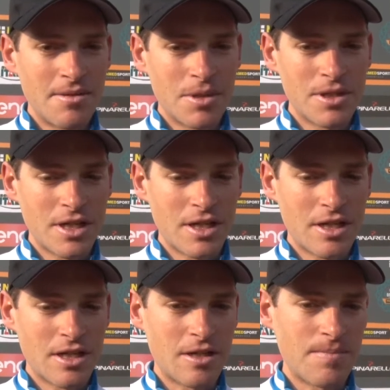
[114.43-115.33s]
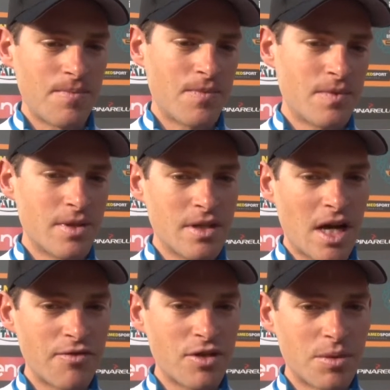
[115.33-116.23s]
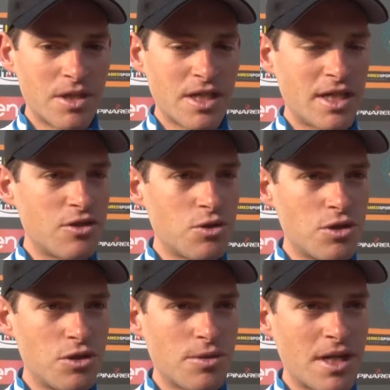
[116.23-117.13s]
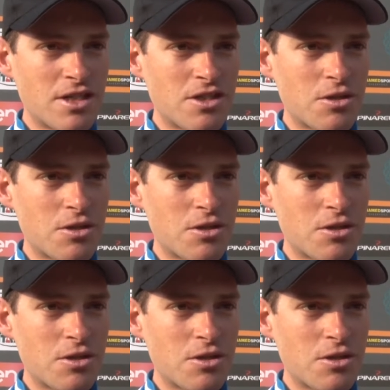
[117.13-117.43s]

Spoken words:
But afterwards I had two good races,